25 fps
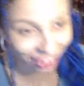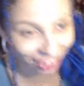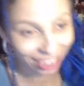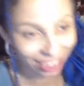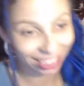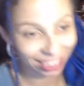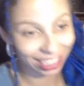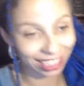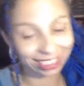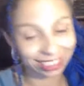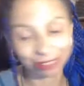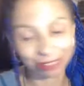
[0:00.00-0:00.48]

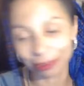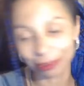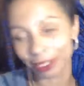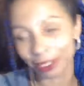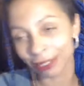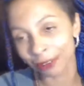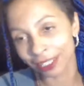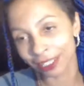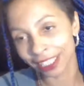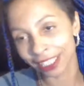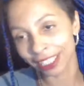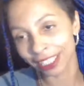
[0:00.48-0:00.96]
that's where
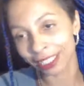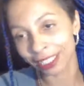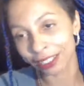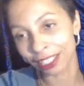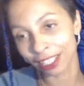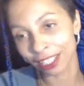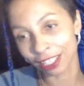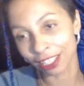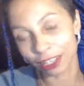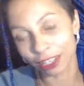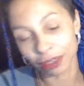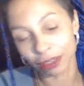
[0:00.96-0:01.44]
we
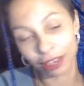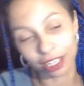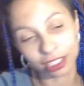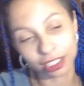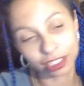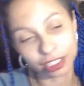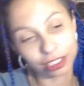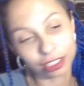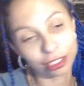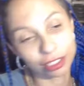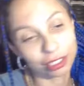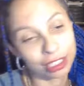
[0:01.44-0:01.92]
go on
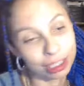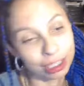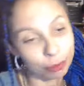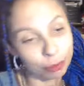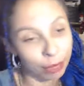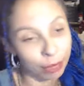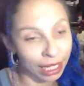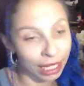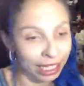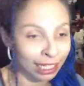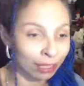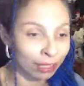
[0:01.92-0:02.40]
to
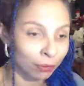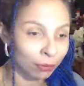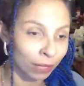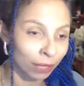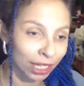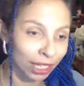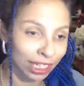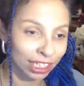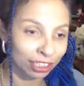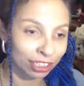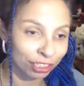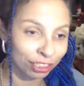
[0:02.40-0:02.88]
explaining
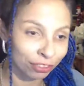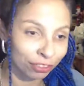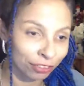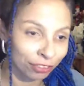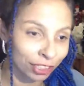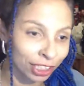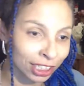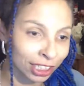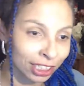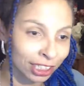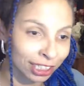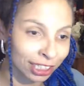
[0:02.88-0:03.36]
what
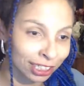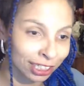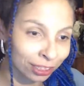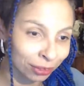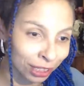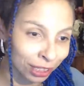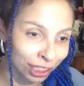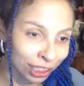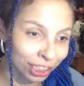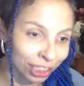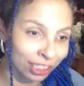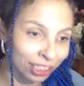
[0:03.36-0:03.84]
introverted
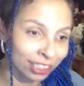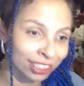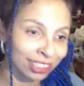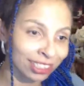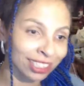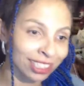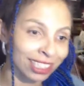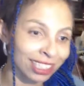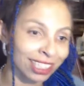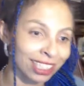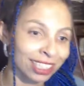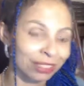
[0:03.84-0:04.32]
intuition,
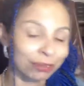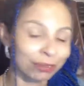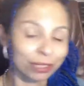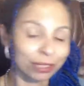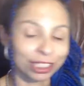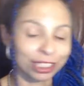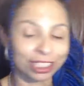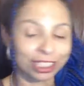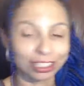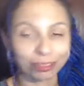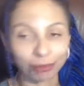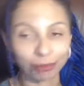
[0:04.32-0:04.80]

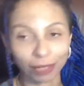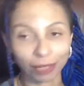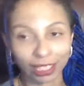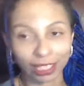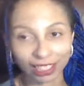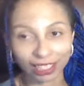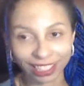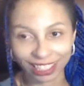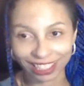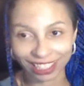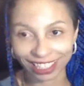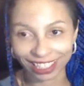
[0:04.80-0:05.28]
which is
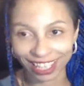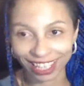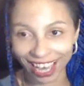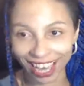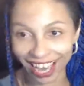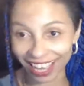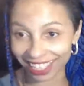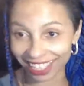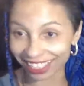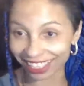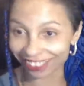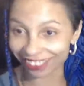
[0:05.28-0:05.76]
what the
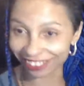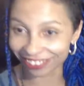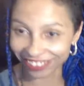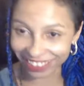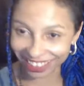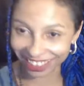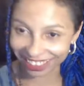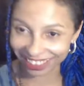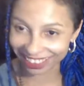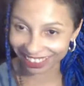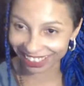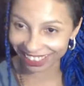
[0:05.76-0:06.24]

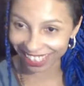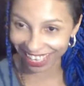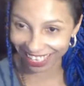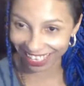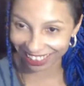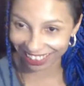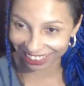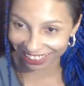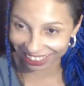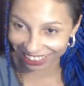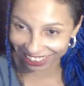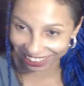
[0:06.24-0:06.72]
INFJs and the
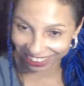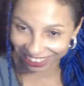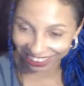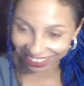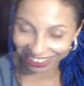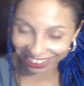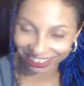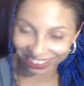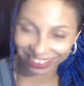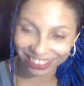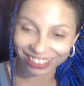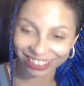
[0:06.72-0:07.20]

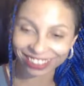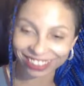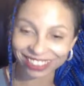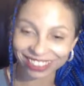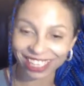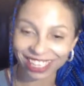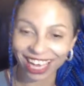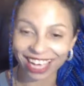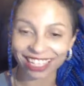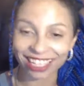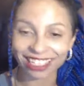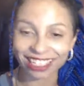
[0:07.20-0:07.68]
INTJs use.
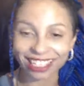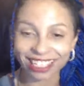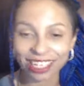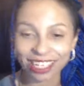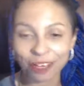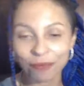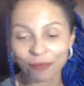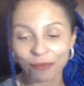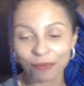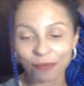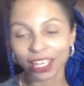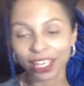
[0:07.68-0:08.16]
And
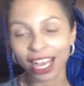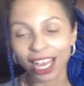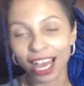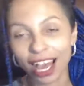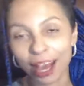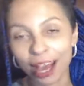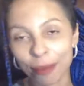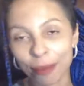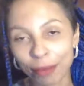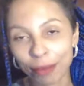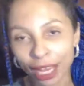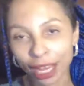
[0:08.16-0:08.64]

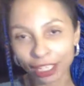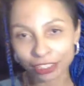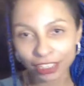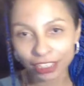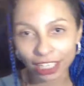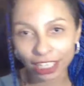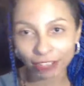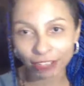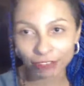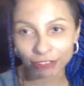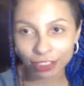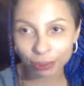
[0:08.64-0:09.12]
I
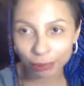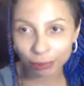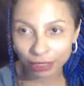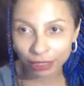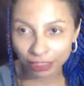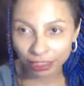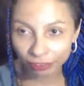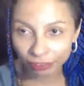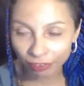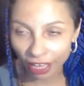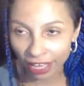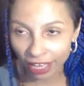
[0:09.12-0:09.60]
also have to
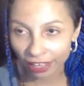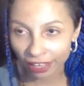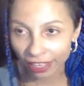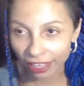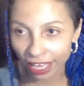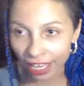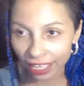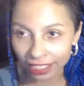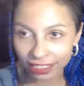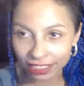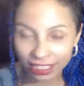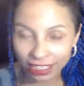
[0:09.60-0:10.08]
specify
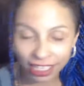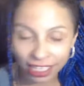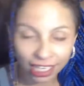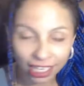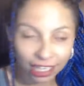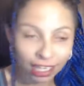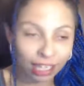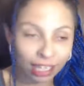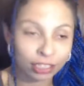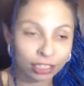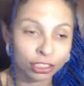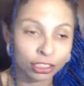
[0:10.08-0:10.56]
that,
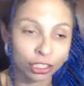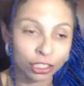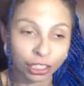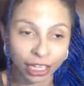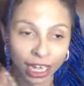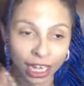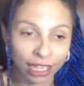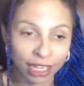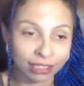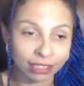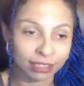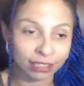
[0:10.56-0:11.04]

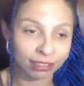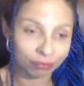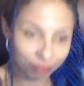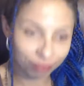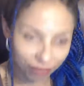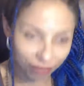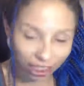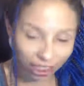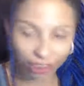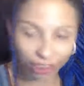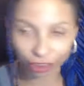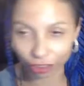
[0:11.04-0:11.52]
and
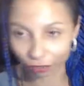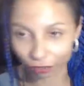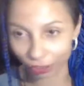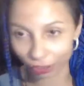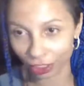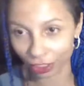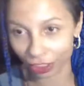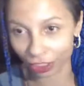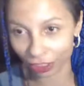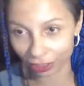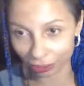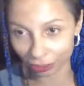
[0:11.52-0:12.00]

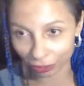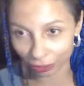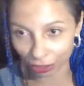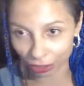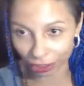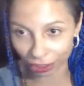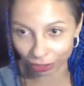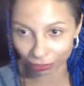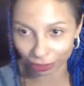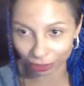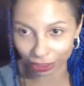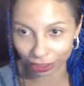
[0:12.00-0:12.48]
extroverted
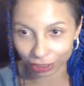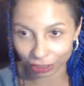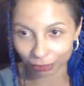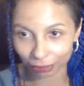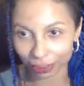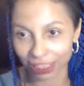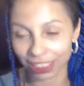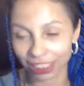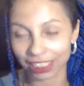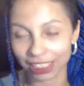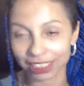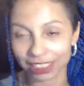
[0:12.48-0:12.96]
intuition, which is
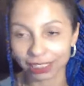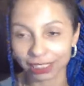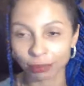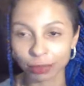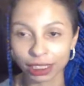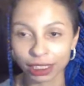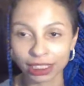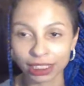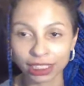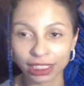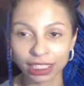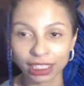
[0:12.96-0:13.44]
what the
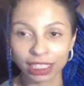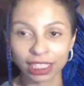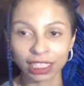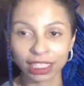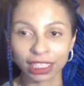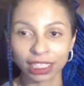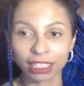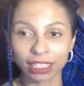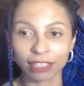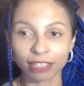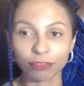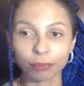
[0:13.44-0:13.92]
ENTPs and the
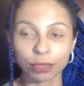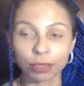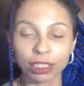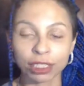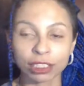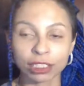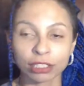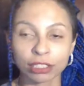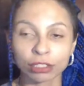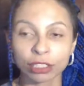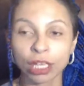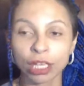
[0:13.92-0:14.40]

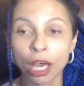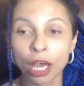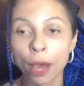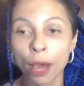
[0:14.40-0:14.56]
ENFPs use.